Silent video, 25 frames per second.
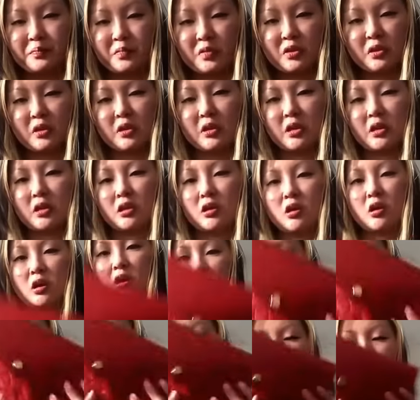The
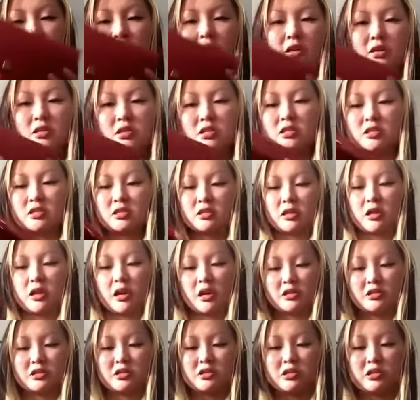front
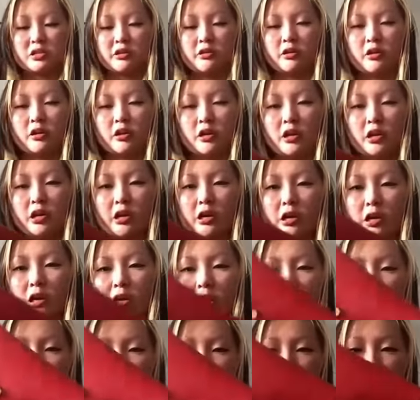exterior
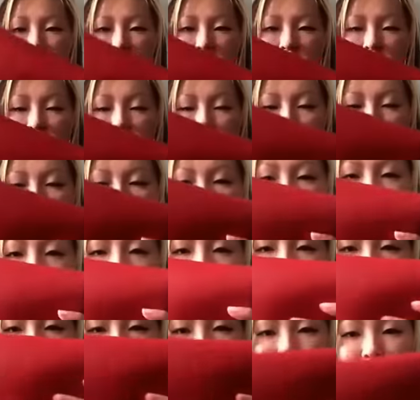here is like an
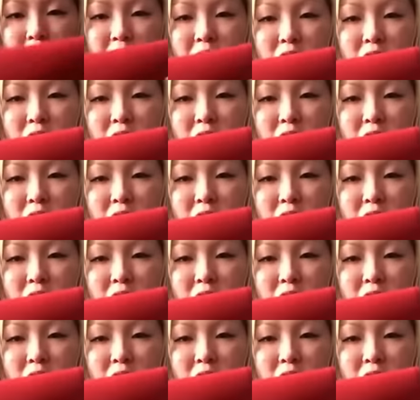envelope